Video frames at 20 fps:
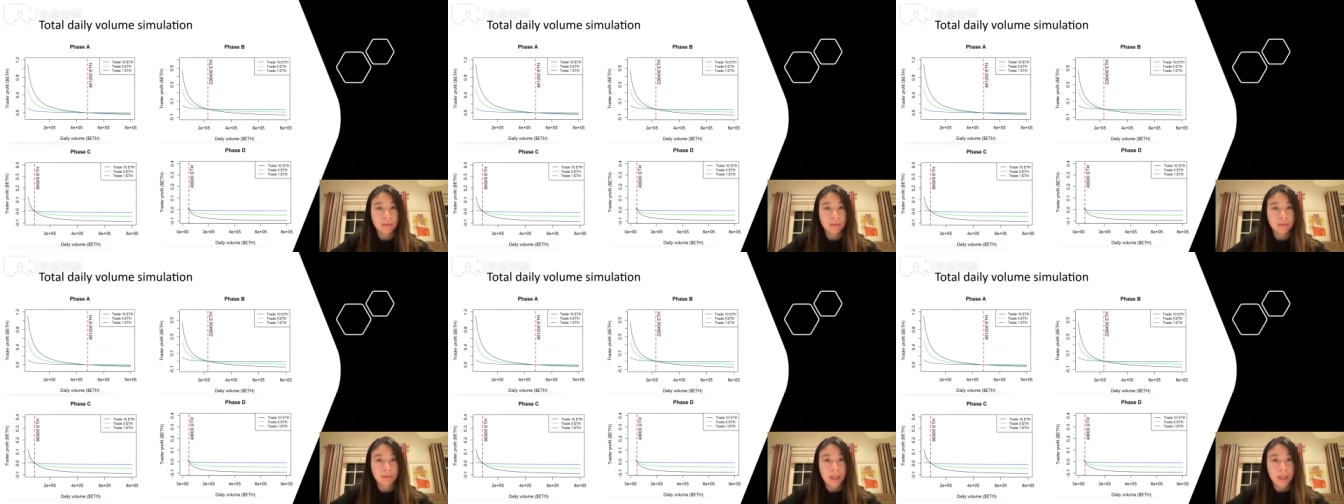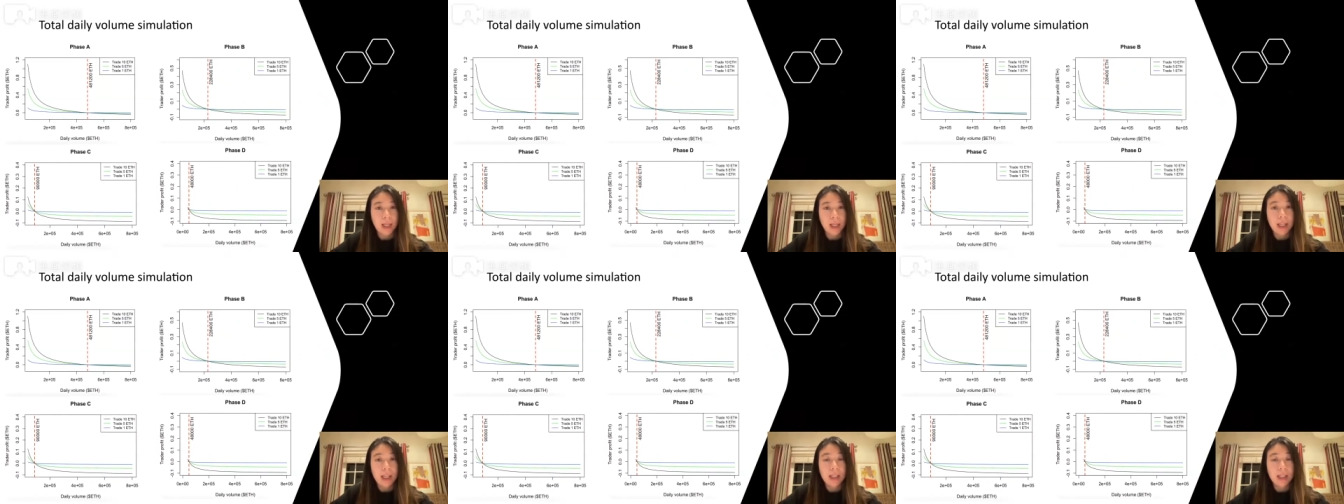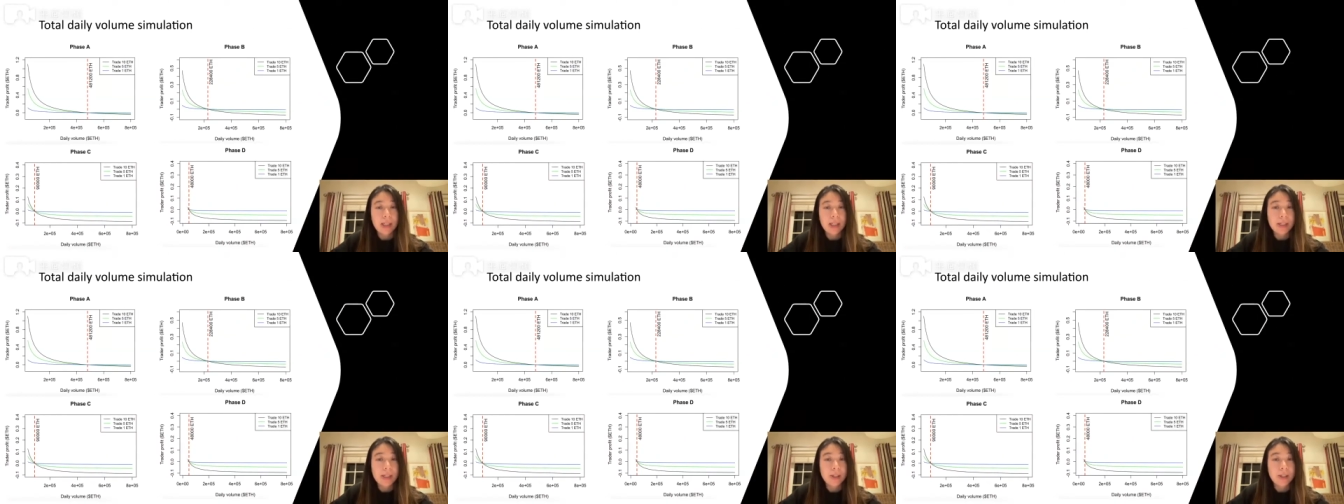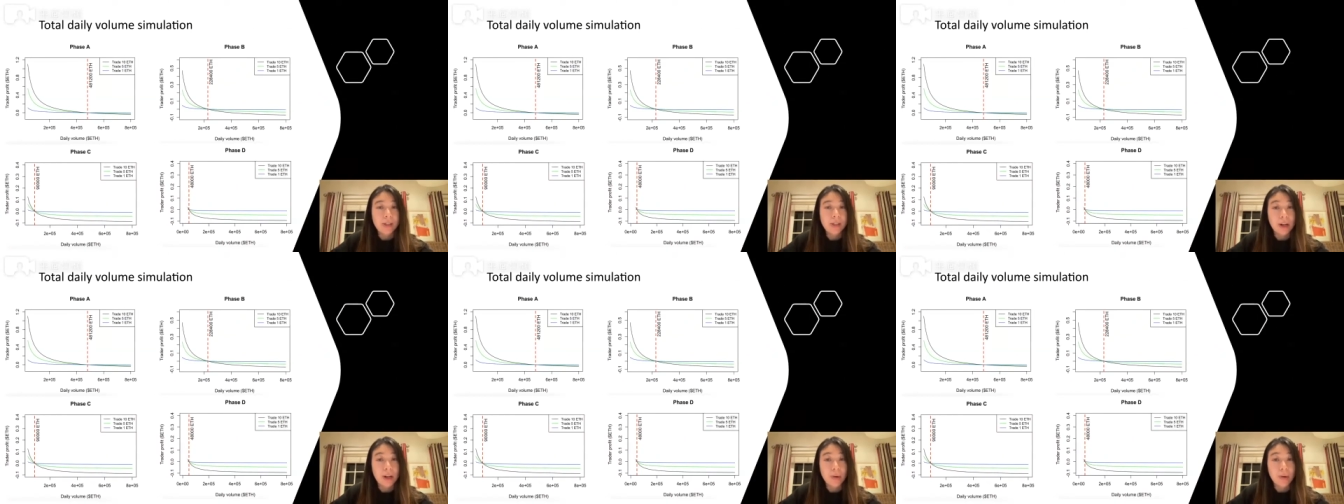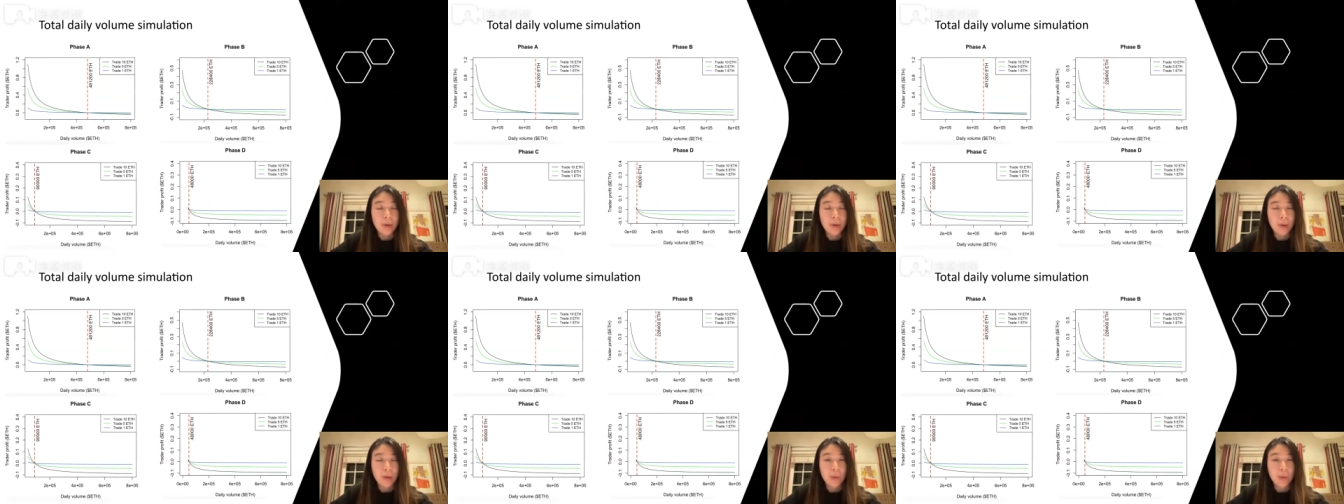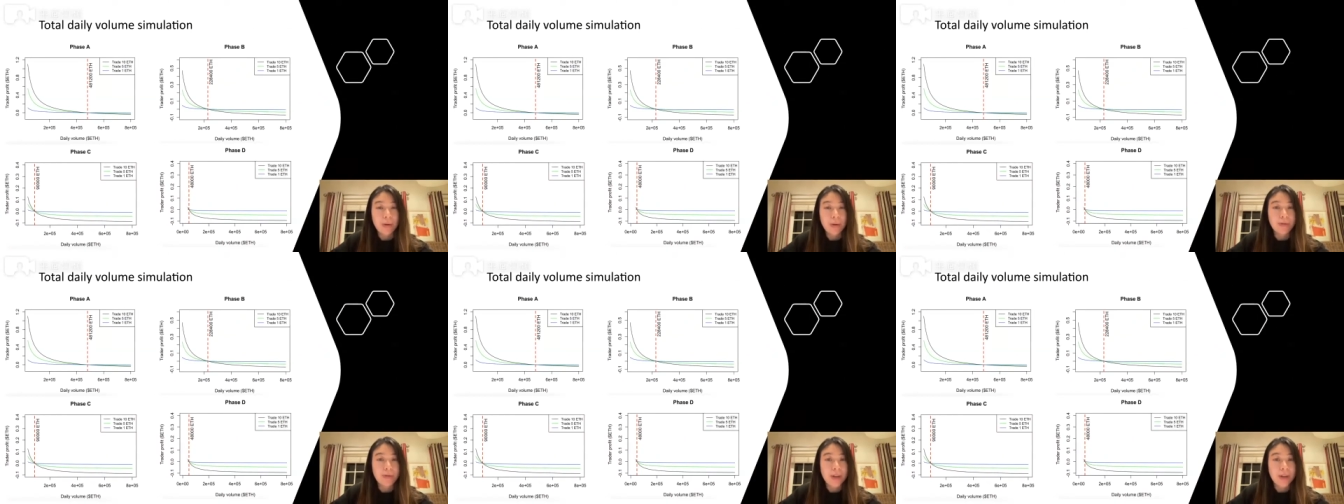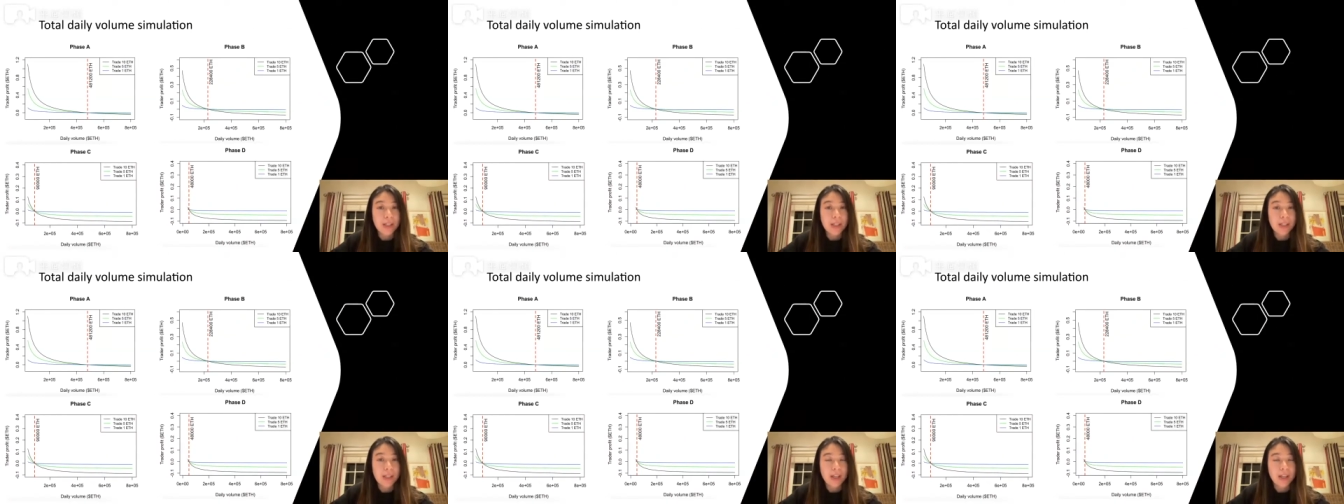In this scenario, we
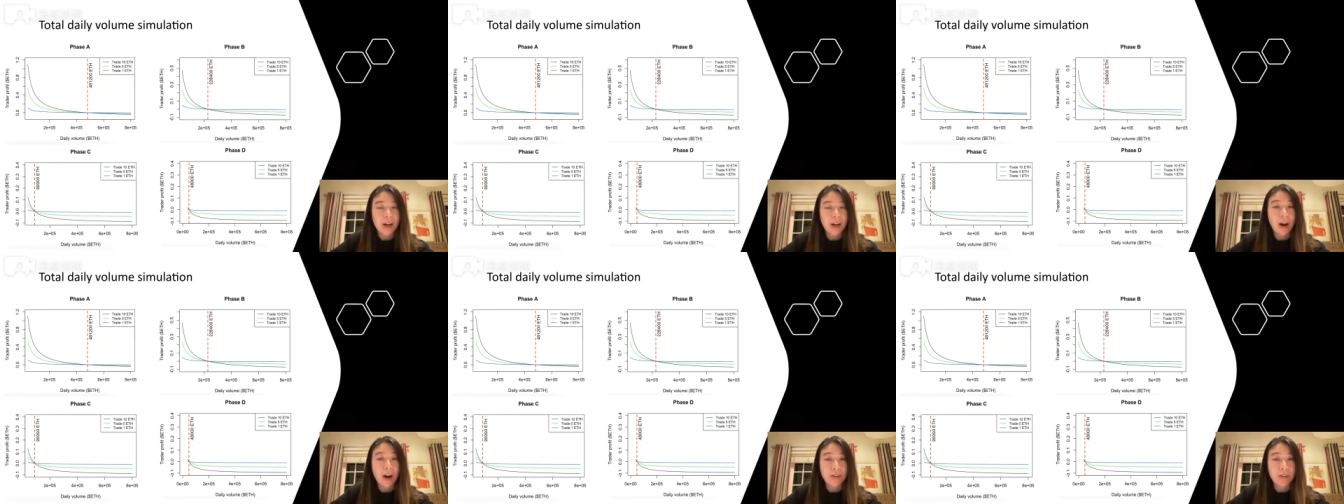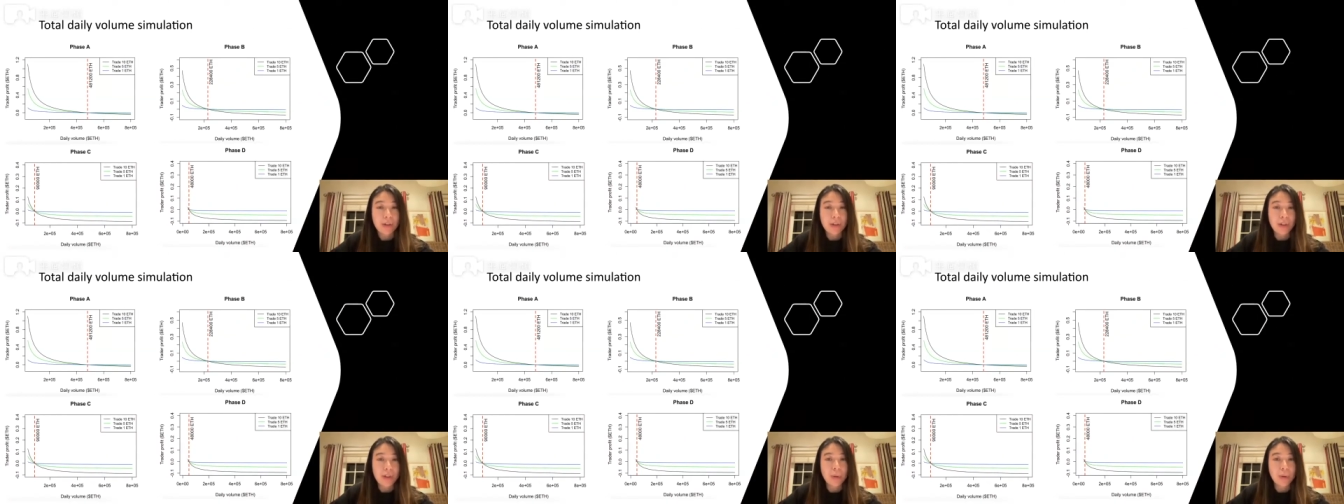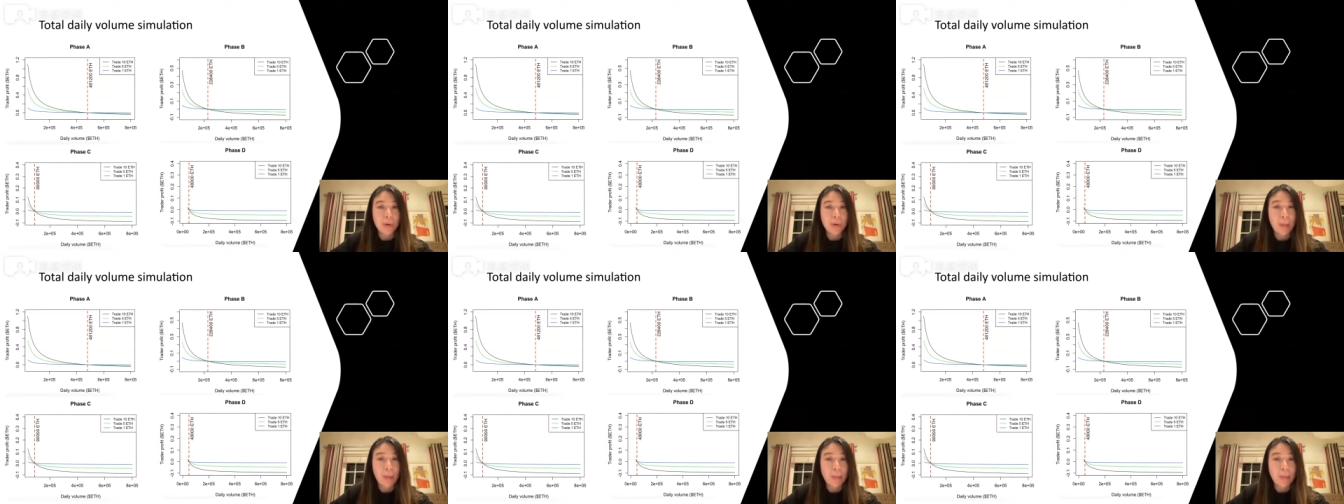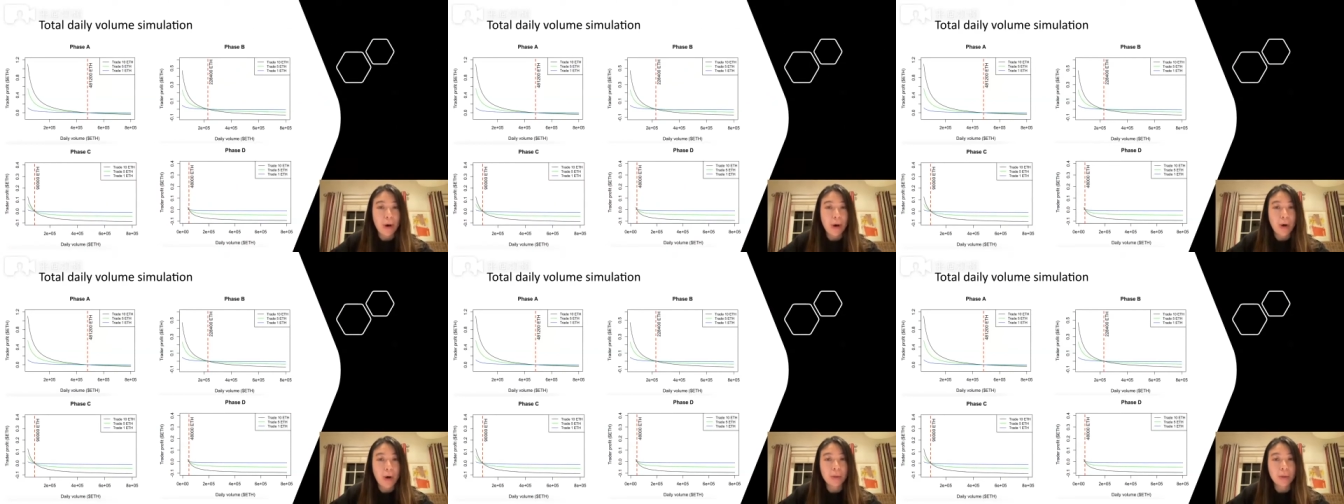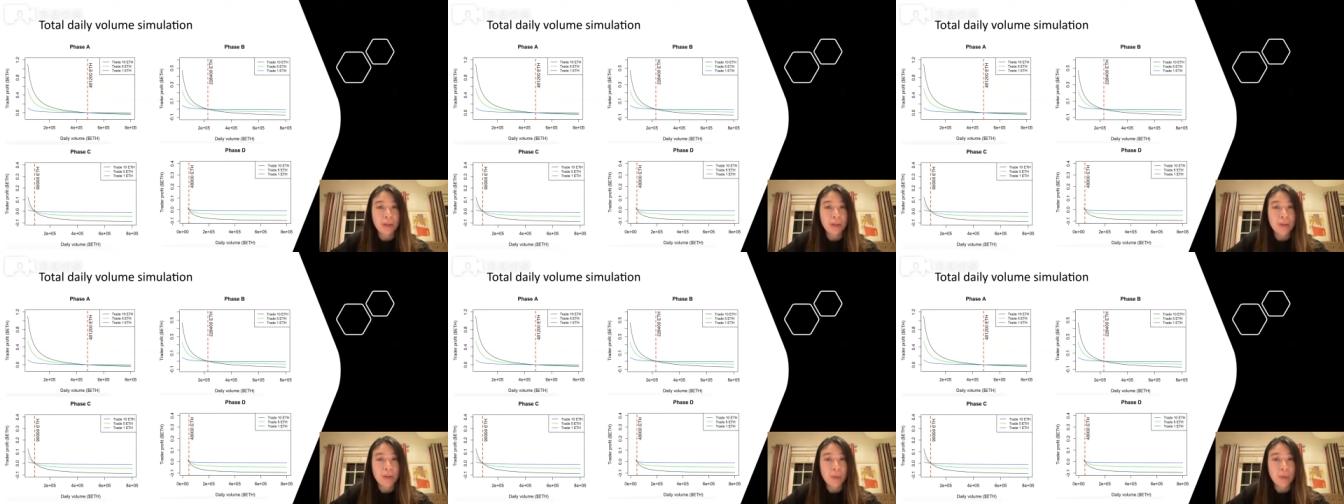fix the other two components,